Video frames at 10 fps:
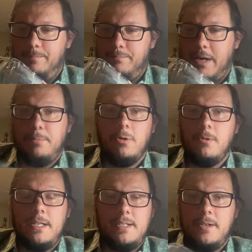
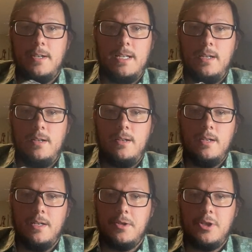Pepperoni's good.
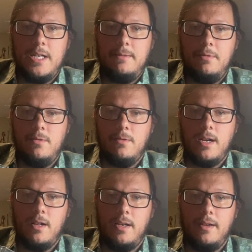It's cheap,
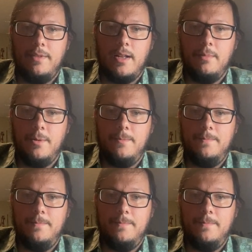readily available.